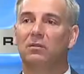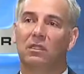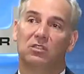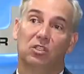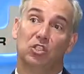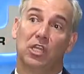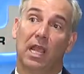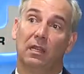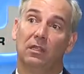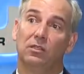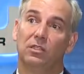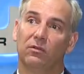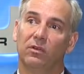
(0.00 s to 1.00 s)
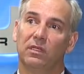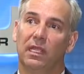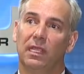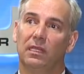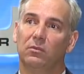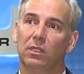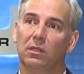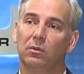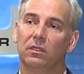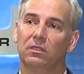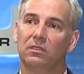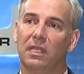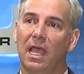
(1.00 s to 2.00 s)
it's a challenge every day to be able to
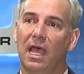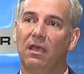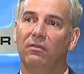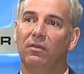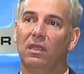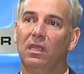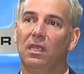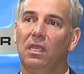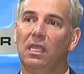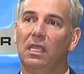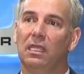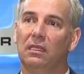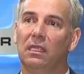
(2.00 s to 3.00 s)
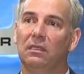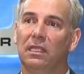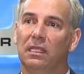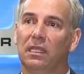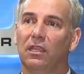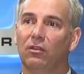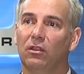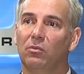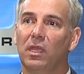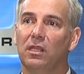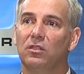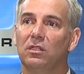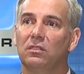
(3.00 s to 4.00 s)
staff and, and, take care of the
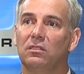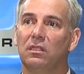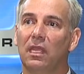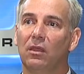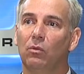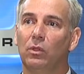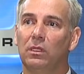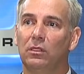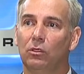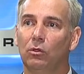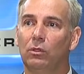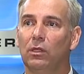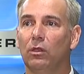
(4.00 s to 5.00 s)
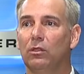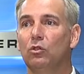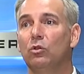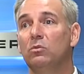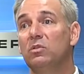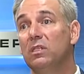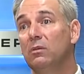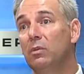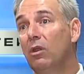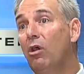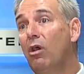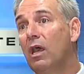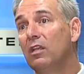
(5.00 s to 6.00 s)
patients that we do here at UMC, but
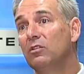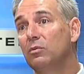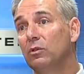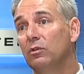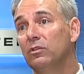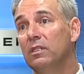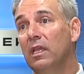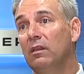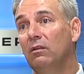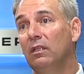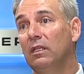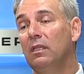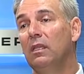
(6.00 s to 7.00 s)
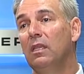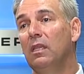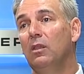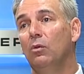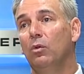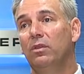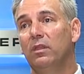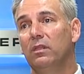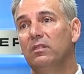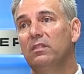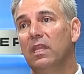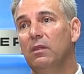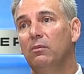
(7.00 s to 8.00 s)
all hospitals, not only within the
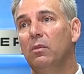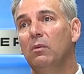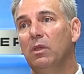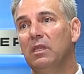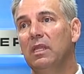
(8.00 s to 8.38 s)
state, but